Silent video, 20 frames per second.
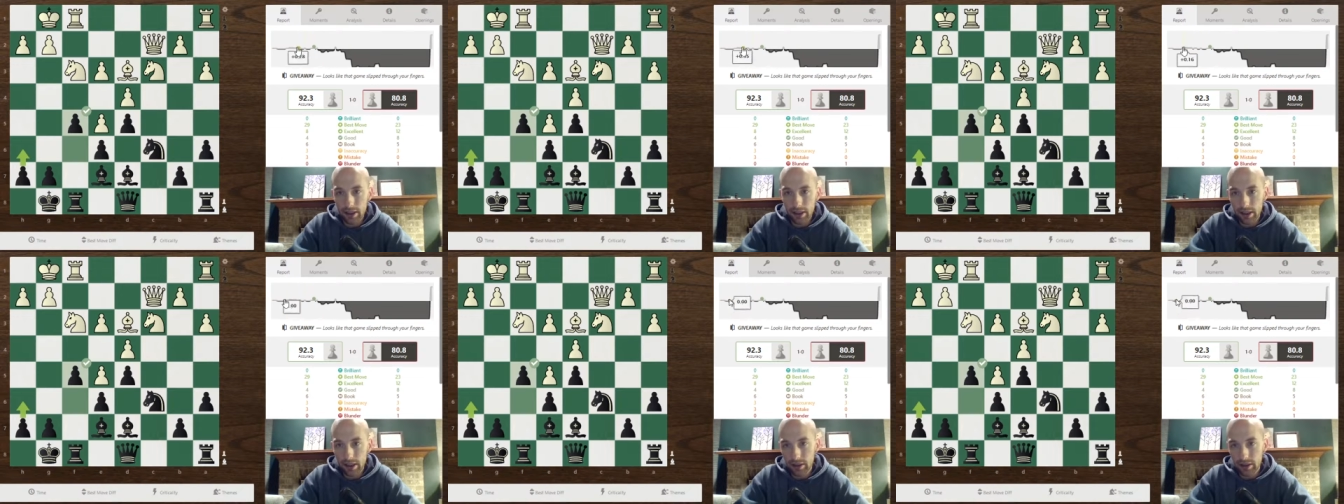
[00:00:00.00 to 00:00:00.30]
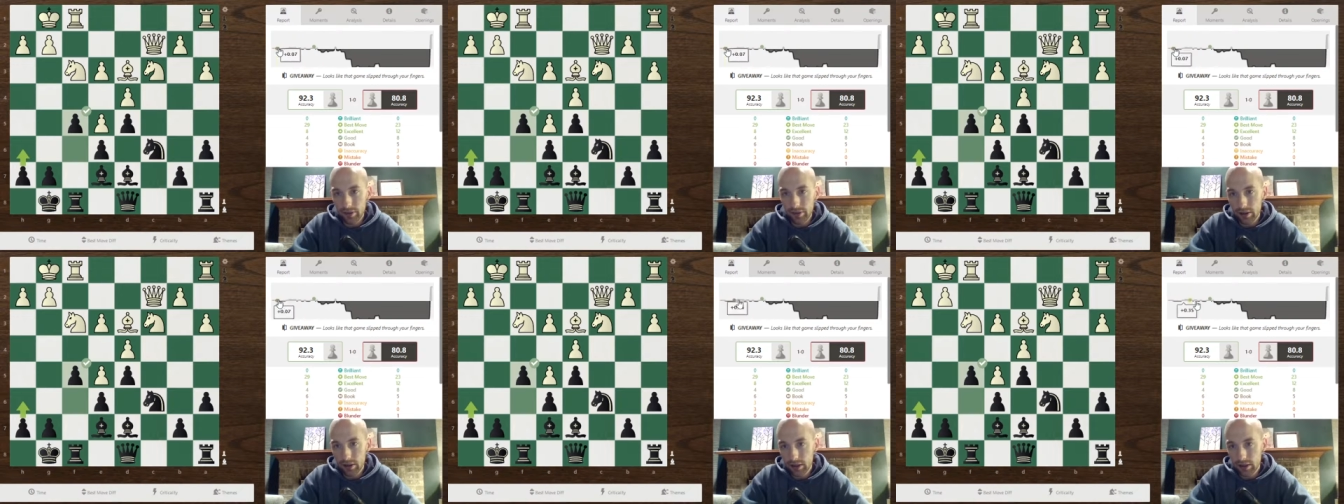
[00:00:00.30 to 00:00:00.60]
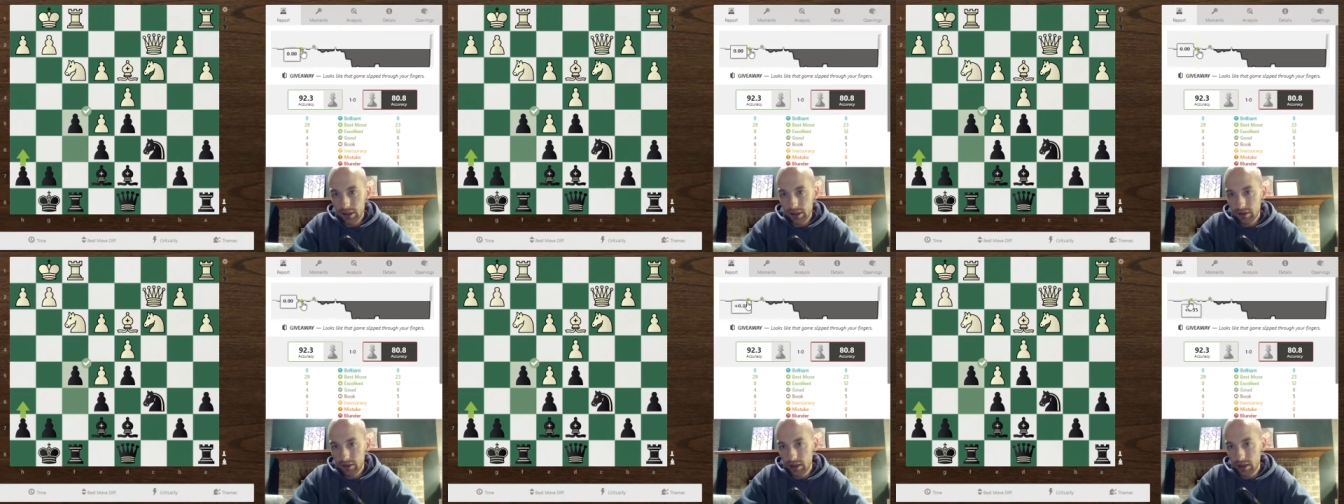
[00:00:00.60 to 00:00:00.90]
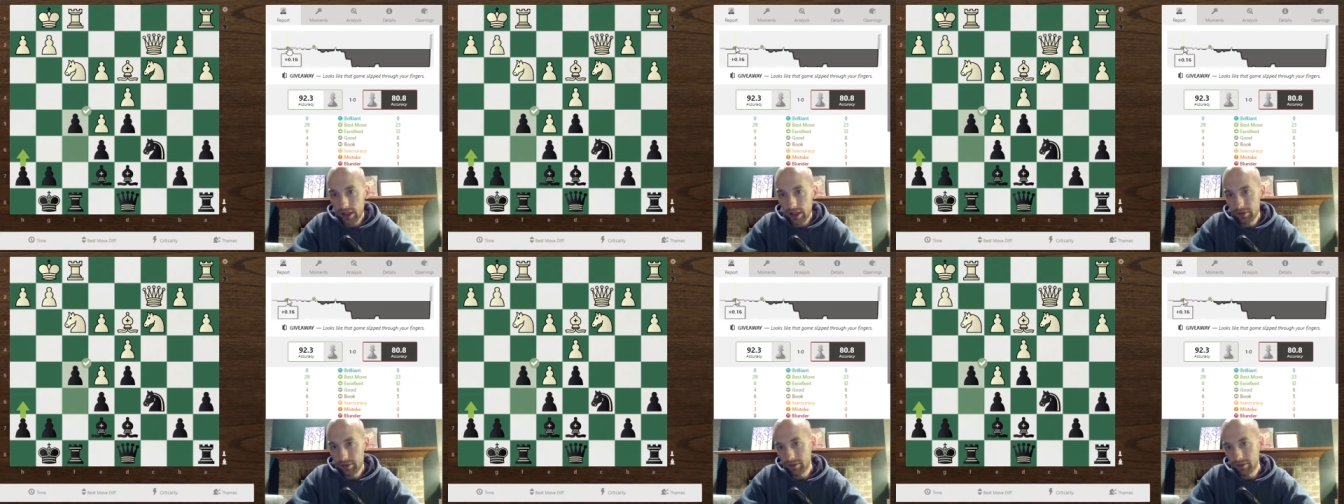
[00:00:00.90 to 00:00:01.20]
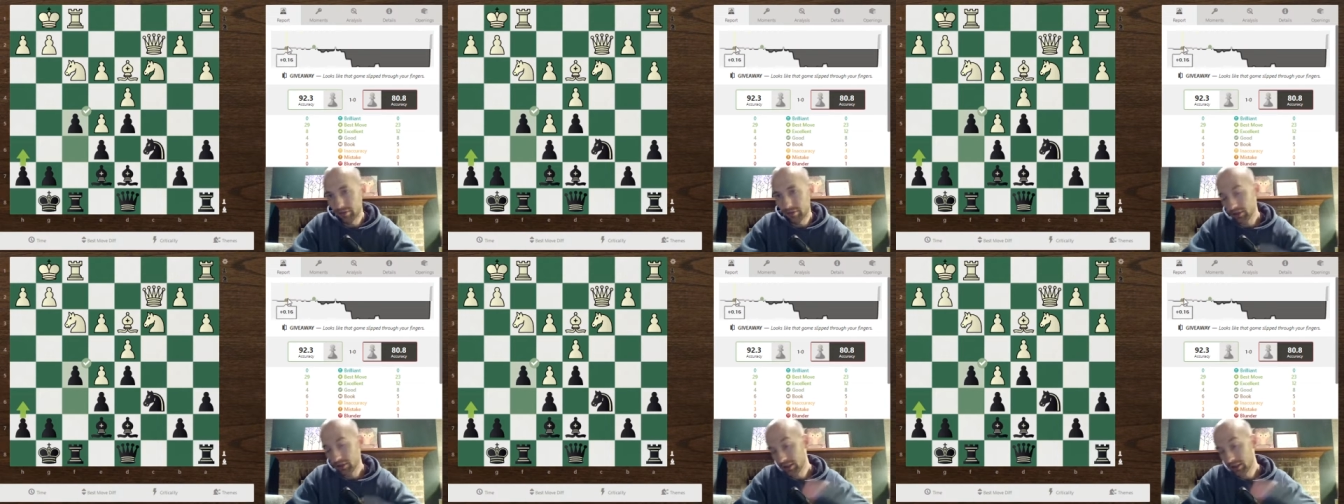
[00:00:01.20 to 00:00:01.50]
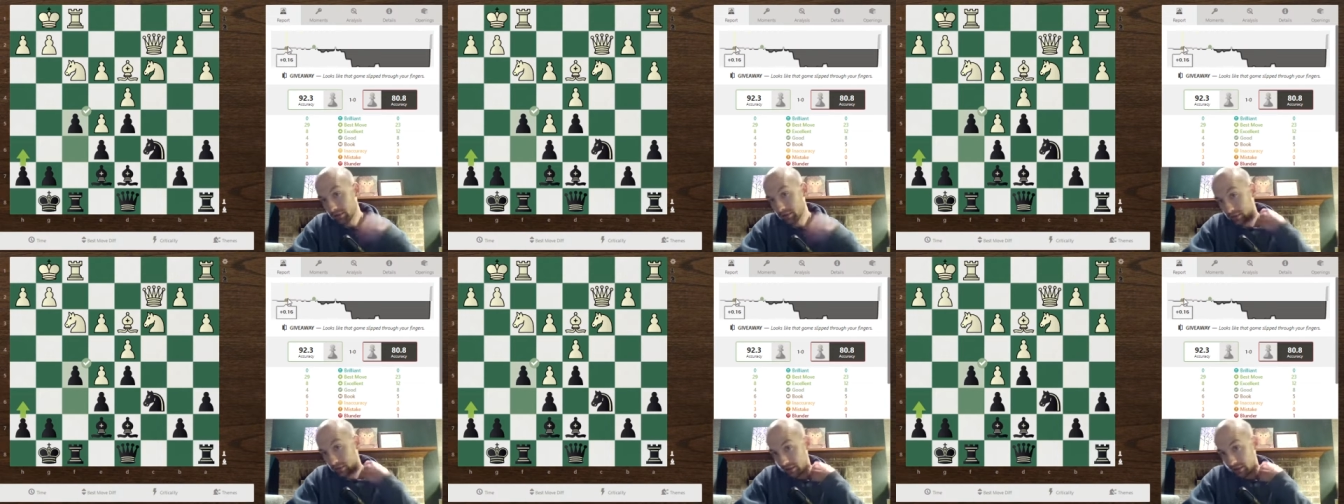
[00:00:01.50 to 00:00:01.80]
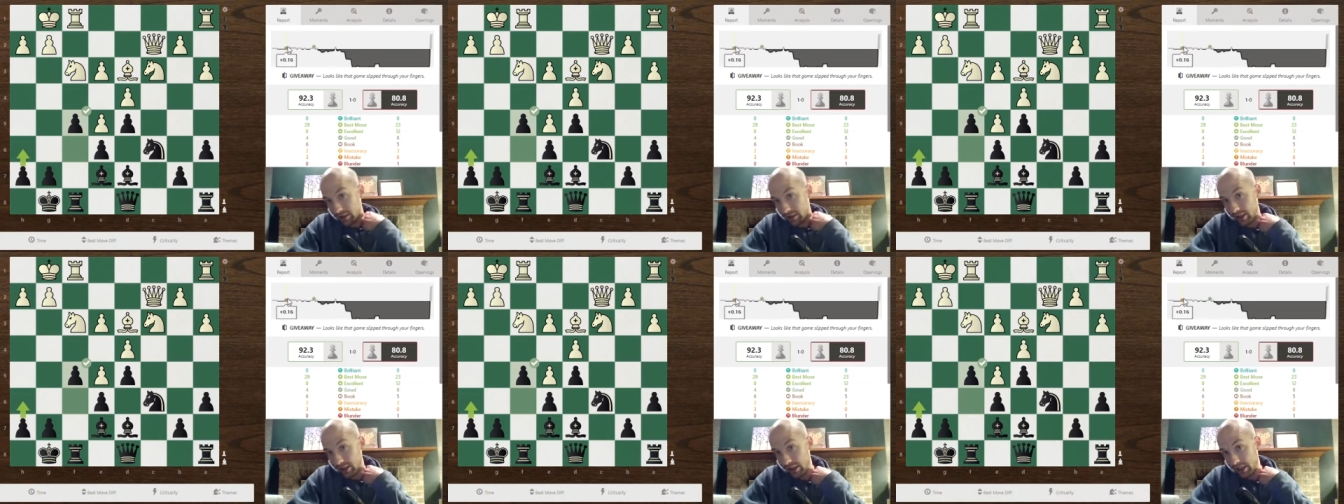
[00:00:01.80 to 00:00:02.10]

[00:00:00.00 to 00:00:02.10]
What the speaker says: And if you look at the graph before that point,